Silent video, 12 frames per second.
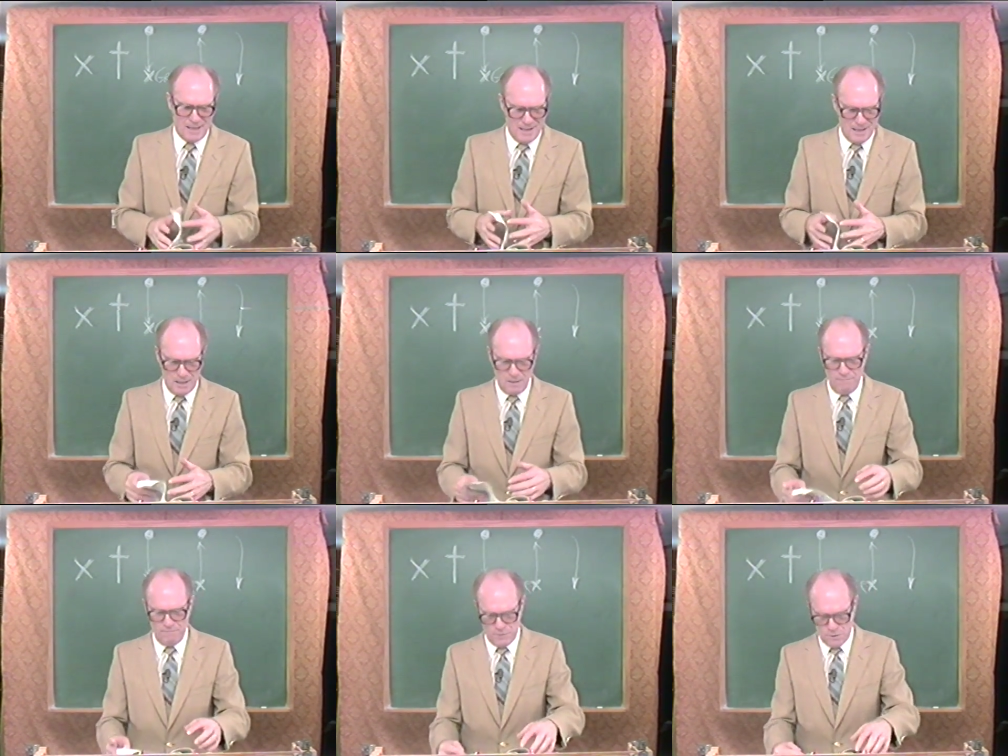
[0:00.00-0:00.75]

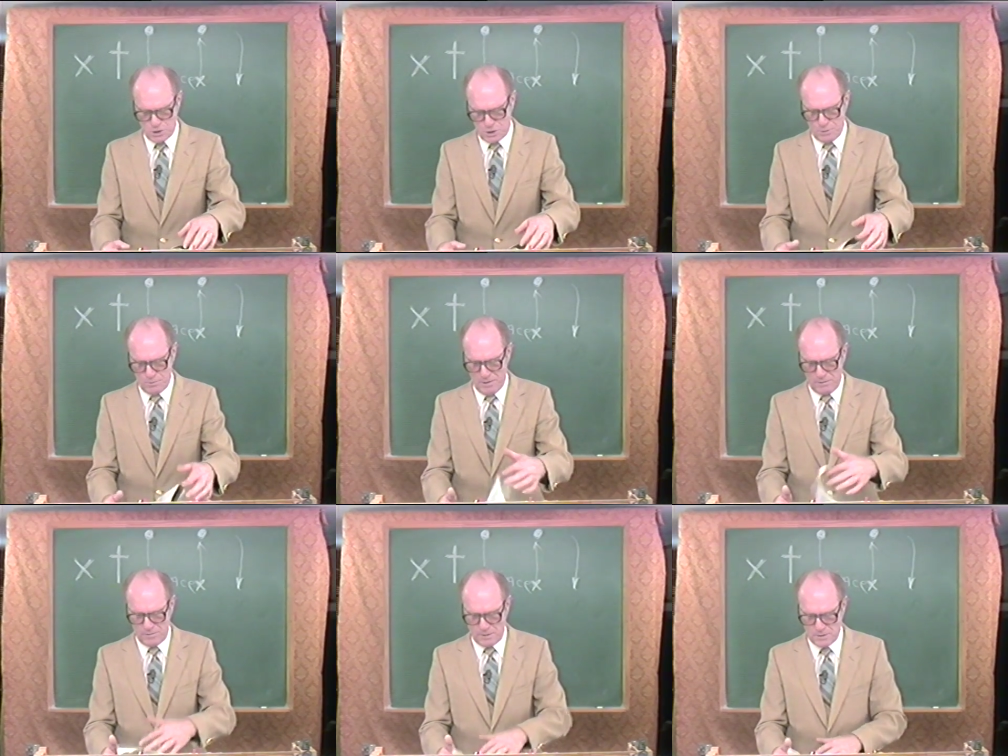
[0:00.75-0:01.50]
in 1
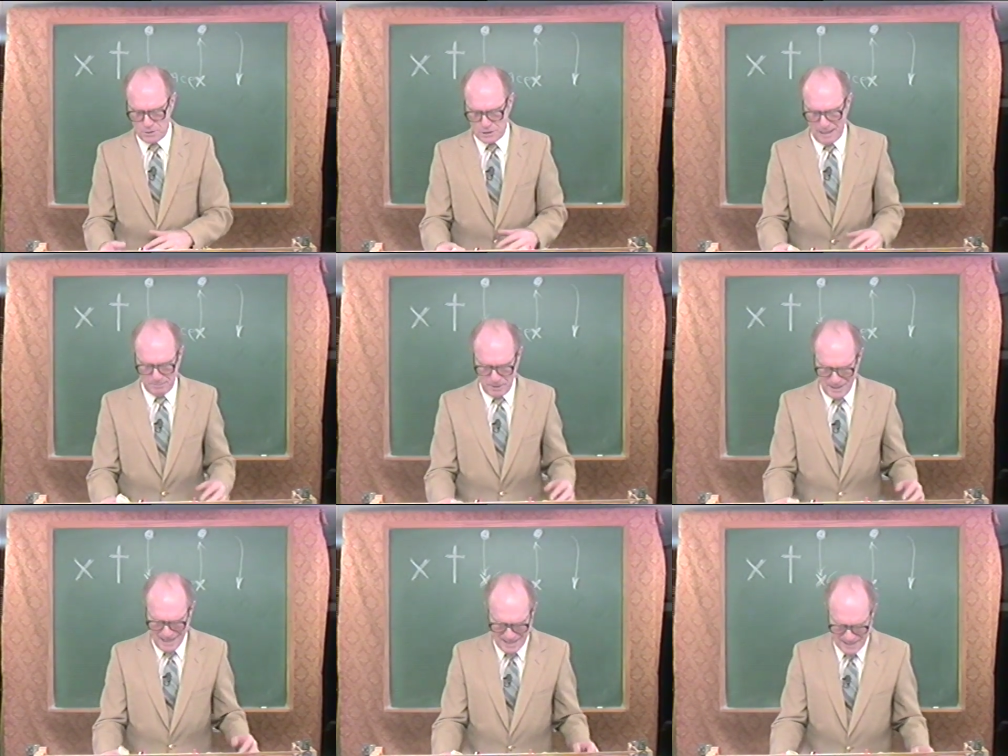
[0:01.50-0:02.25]
Corinthians chapter
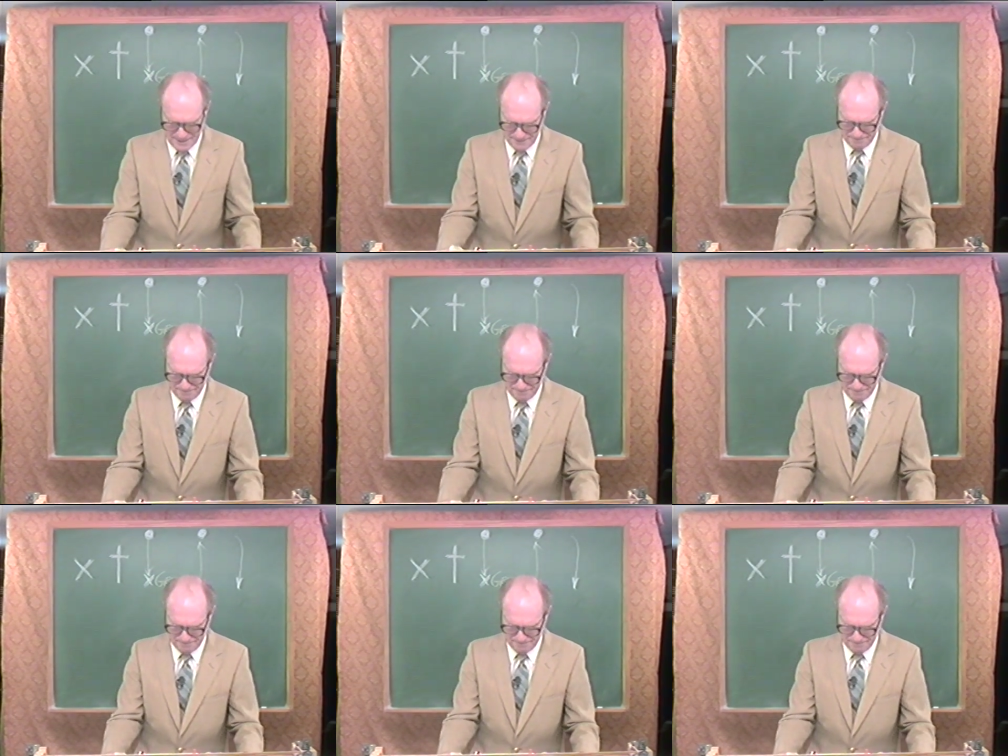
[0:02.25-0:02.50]
9